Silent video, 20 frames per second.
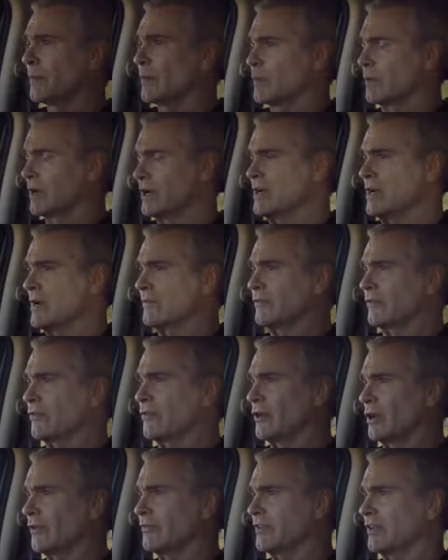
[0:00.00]
But I never
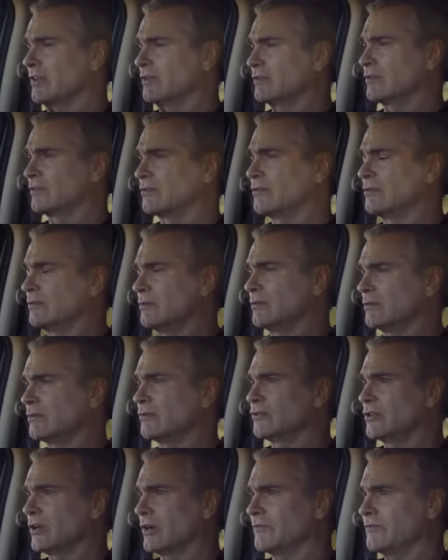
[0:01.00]
thought
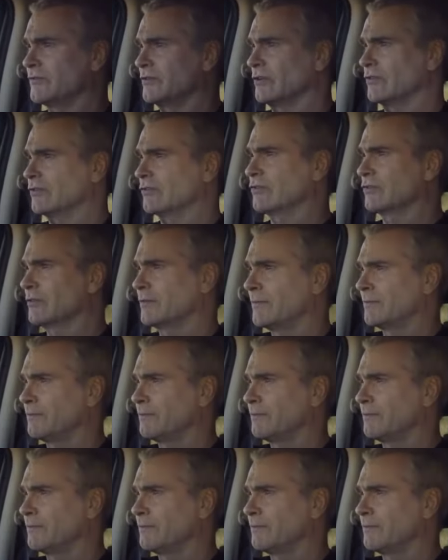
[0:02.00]
that toughness